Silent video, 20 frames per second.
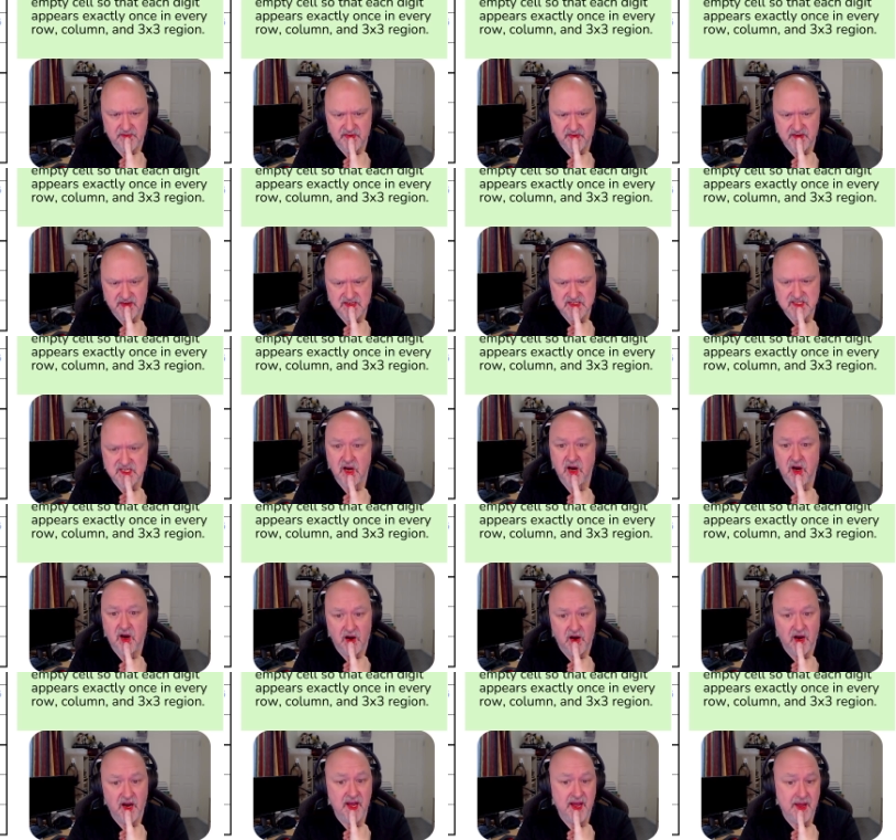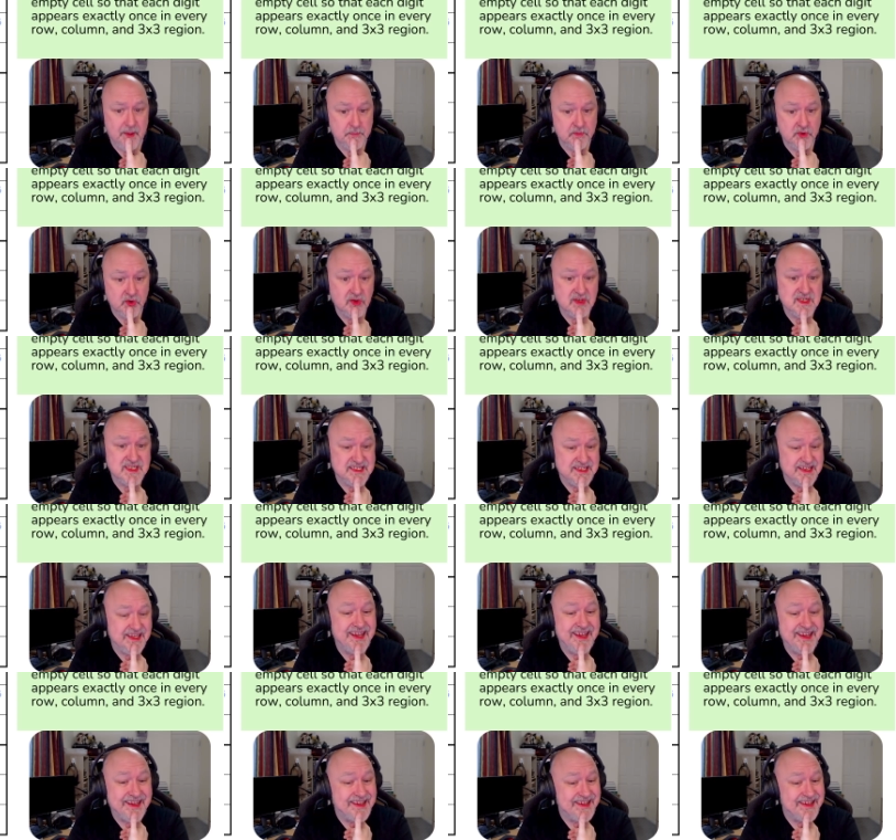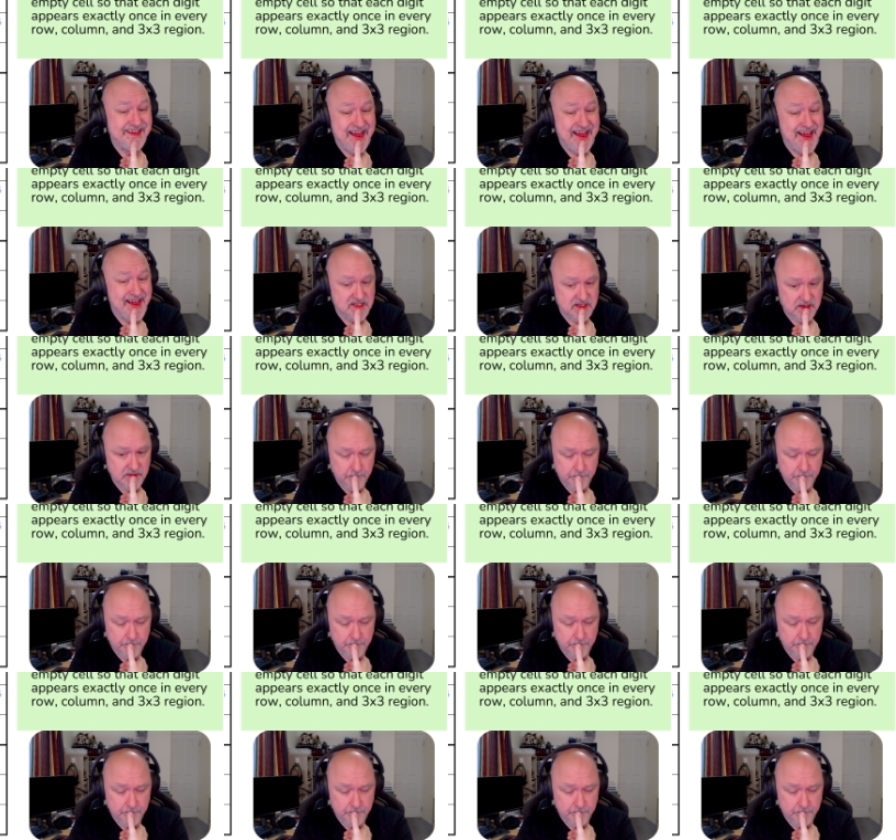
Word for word: it is, I am not seeing it yet.